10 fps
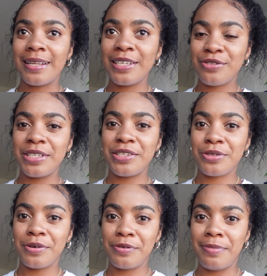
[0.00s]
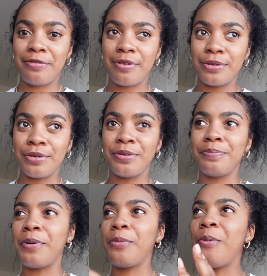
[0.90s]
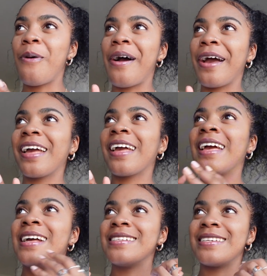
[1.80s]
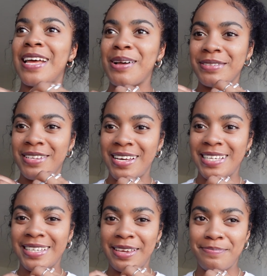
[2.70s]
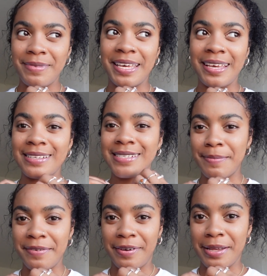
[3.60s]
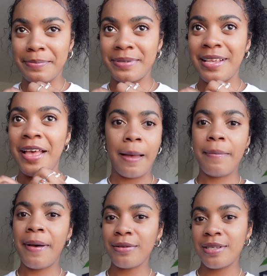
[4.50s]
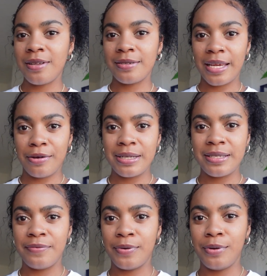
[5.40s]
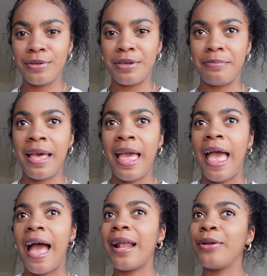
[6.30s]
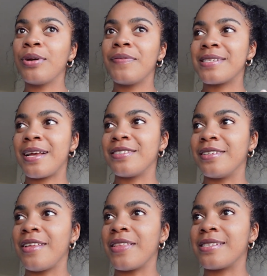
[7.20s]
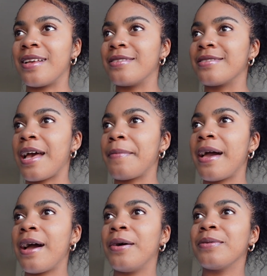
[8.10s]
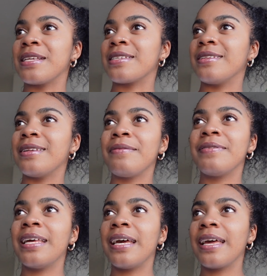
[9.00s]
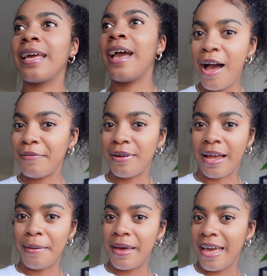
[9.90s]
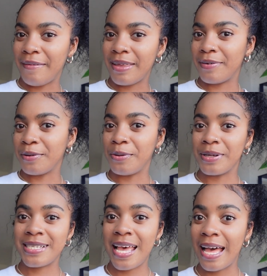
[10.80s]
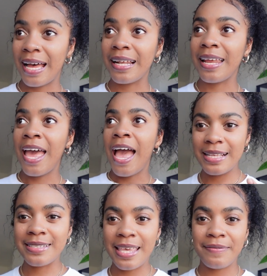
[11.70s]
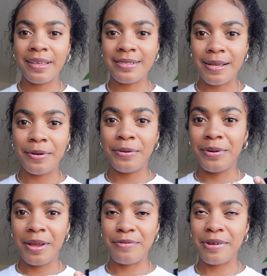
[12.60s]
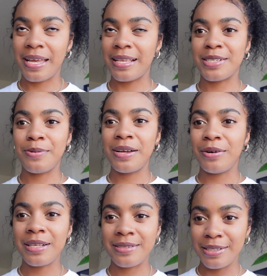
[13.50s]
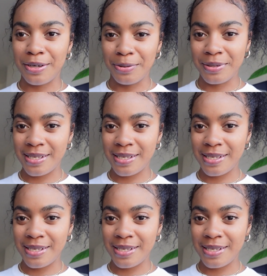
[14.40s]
literally just got through my front door, but why did outside give me summer vibes? I'm about to start decorating for autumn and all of a sudden the sun's come out, it's lovely. I feel like I may have even caught a tan. It's giving summer all over again, so I honestly don't know what to